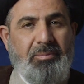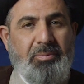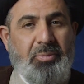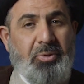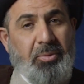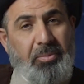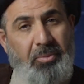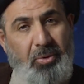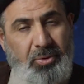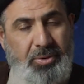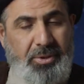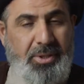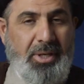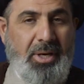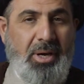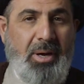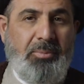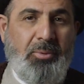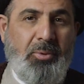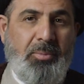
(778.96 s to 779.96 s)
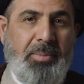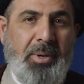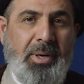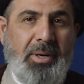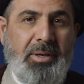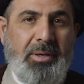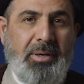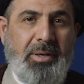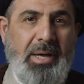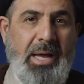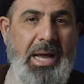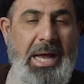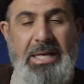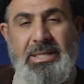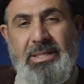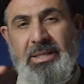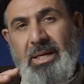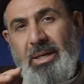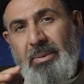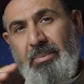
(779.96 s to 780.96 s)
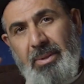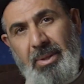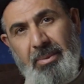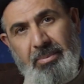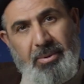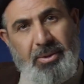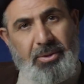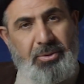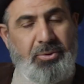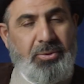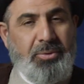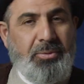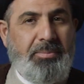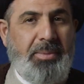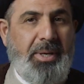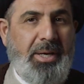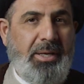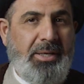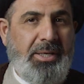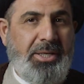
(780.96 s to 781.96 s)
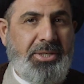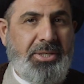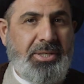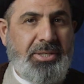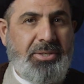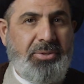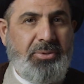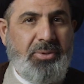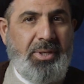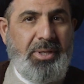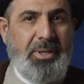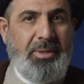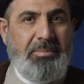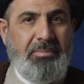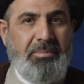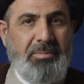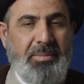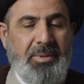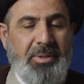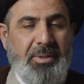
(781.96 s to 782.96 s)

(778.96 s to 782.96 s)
promoting Abu Bakr, asking people to pay allegiance to him,